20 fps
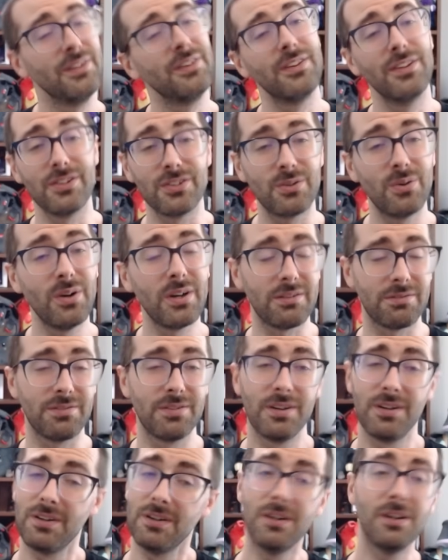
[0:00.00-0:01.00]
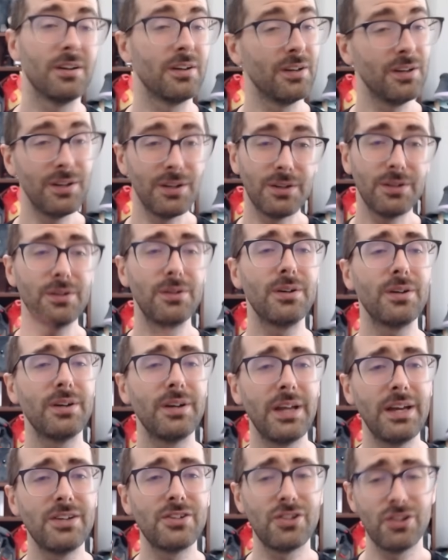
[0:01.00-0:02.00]
This Goyf, good in
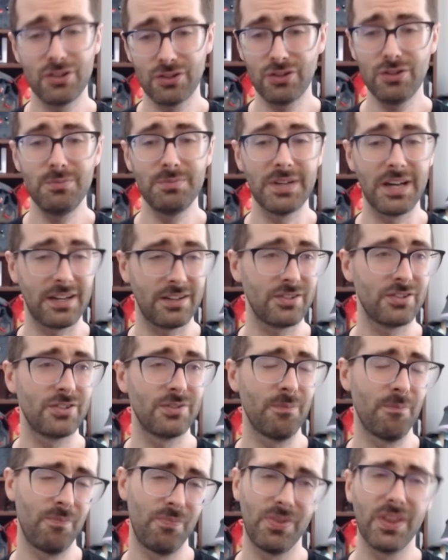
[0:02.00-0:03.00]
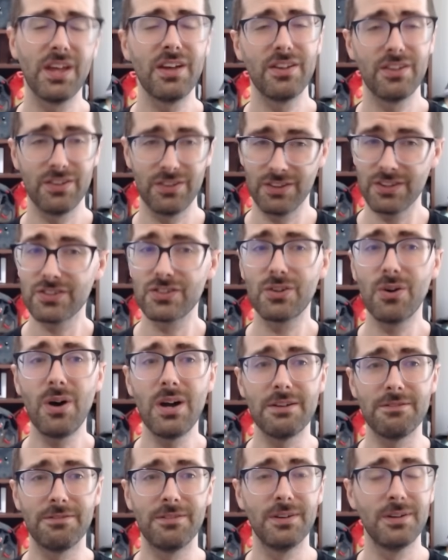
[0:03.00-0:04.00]
Ancient Tomb decks. This
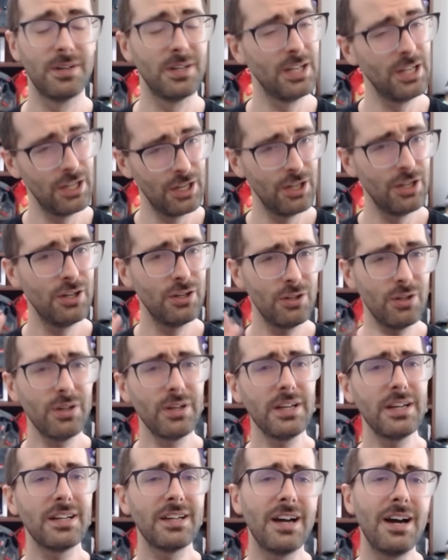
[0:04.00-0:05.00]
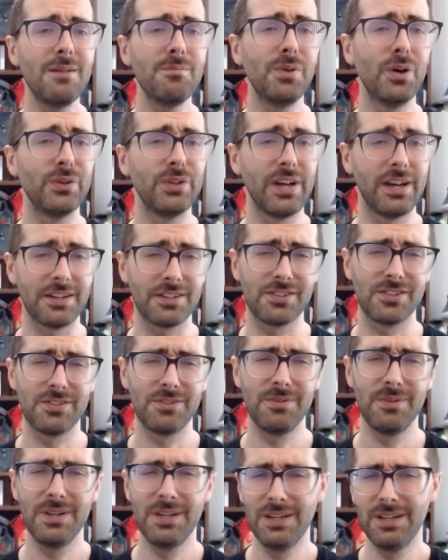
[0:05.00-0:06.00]
Goyf, good in combo decks.
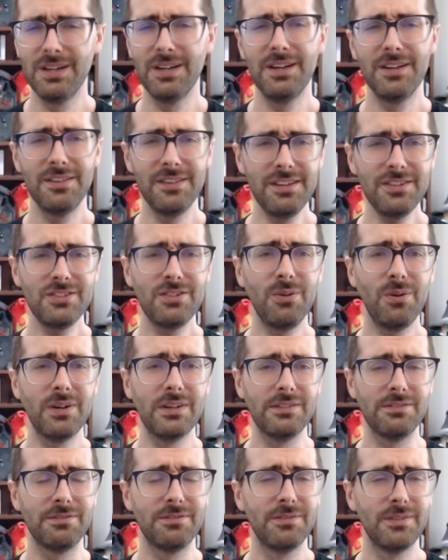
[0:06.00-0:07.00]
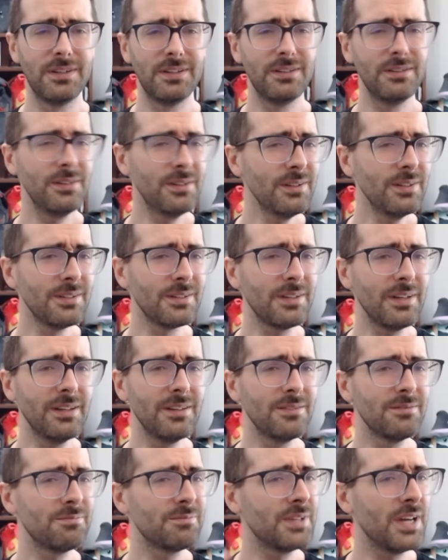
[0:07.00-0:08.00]
This Goyf, good
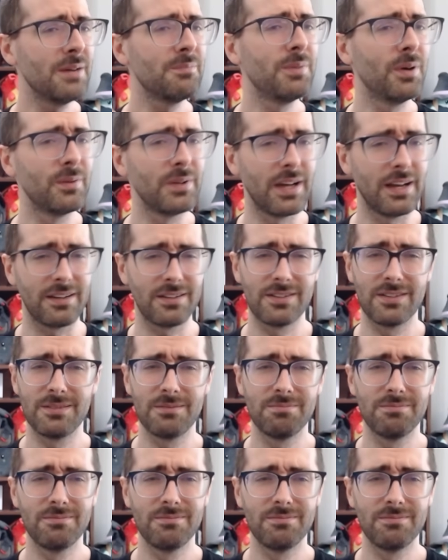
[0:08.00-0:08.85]
in tempo decks.